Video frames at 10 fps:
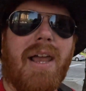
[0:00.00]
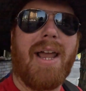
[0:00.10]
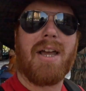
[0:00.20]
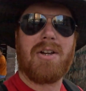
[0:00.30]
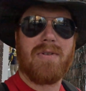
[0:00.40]

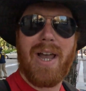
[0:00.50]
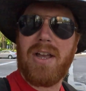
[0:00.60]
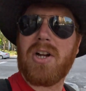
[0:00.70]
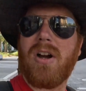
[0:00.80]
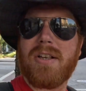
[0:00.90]
And right
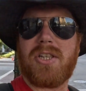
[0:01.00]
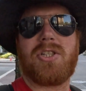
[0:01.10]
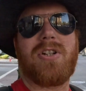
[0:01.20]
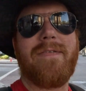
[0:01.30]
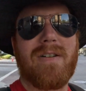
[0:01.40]
across the
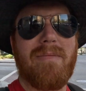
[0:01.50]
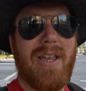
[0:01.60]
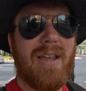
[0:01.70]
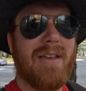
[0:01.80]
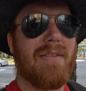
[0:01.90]
street from
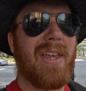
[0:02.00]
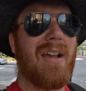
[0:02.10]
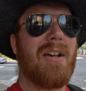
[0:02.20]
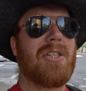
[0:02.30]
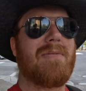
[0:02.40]
me,
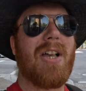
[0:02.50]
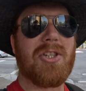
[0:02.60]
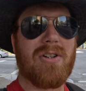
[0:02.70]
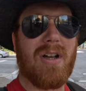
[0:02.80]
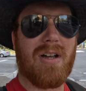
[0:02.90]
there's
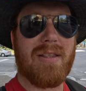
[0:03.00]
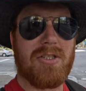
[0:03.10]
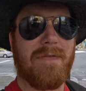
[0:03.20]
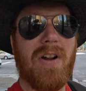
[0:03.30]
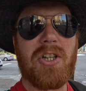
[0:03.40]

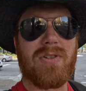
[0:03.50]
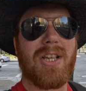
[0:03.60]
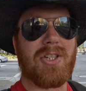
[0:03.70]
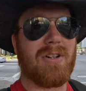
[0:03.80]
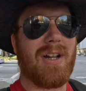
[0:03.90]
a French
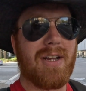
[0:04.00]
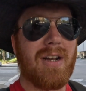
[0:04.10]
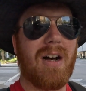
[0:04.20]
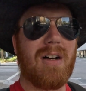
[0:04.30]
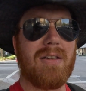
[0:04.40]
restaurant
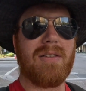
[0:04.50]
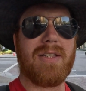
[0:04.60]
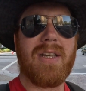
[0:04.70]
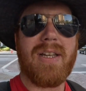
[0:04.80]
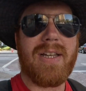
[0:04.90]
called
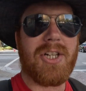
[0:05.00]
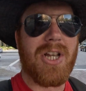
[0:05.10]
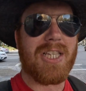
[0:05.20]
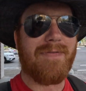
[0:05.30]
Chez